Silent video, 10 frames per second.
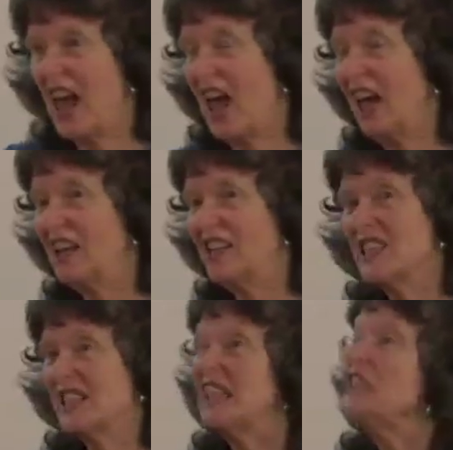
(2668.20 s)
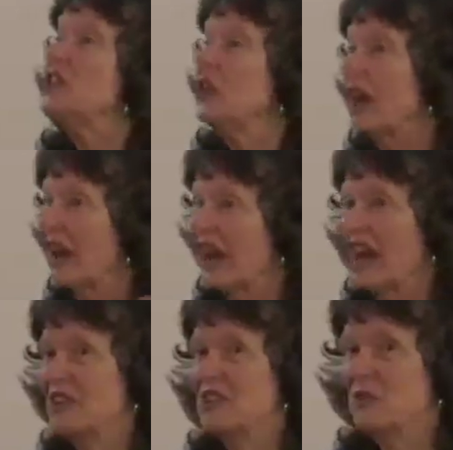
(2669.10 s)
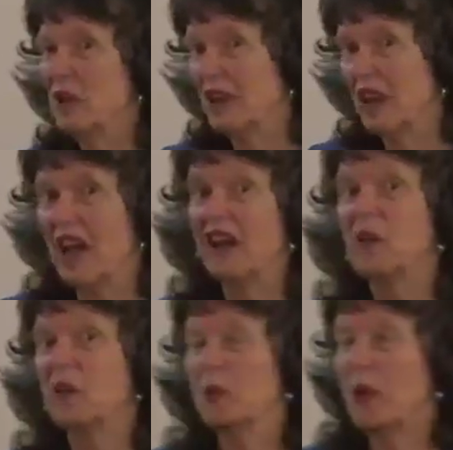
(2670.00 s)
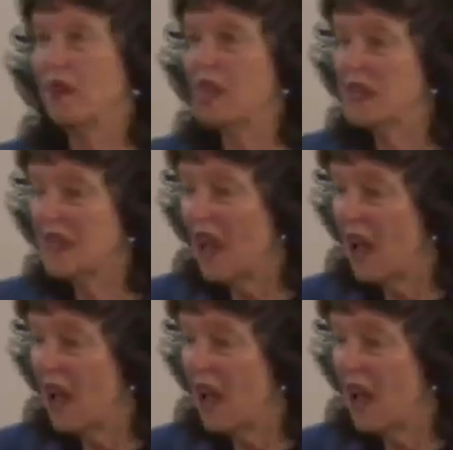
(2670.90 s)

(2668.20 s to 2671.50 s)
and Lee Hsien-loong has written an article about this,